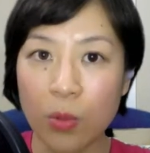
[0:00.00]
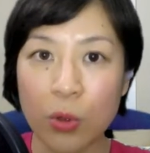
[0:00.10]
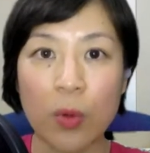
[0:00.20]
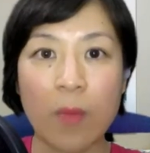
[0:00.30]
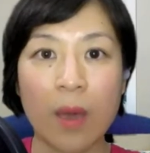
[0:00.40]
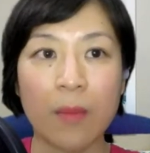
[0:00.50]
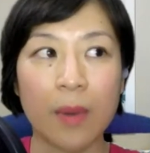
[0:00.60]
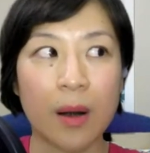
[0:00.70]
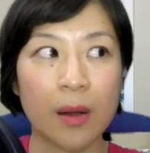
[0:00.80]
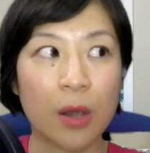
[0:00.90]
to
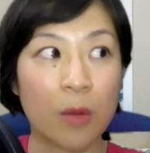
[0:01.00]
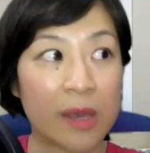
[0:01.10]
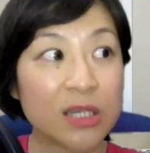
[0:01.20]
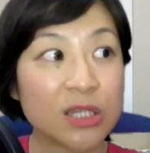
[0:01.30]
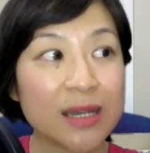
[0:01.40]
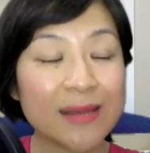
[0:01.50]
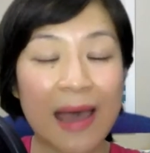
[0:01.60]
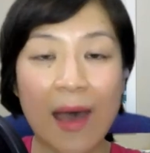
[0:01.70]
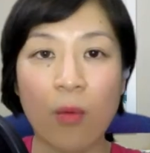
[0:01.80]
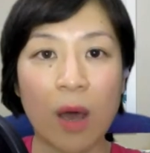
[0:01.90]
remember your mission
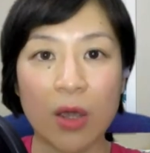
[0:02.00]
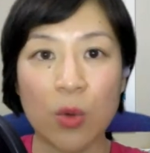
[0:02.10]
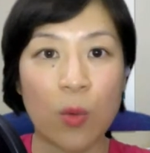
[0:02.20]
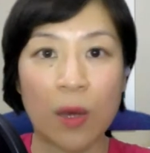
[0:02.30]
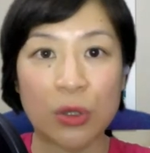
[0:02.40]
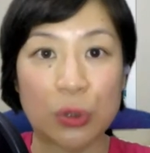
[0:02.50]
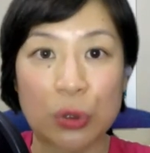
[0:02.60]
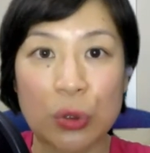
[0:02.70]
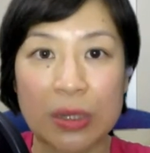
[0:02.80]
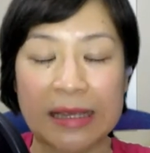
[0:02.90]
and what you want to
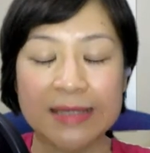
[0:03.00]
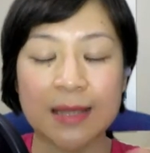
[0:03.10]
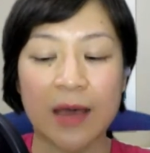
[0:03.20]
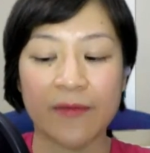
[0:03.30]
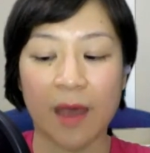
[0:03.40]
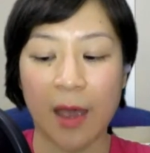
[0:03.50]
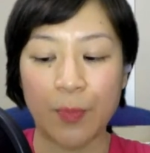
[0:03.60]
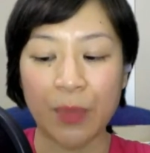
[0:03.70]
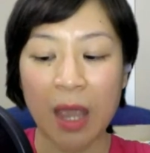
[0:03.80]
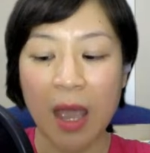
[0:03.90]
do in this lifetime.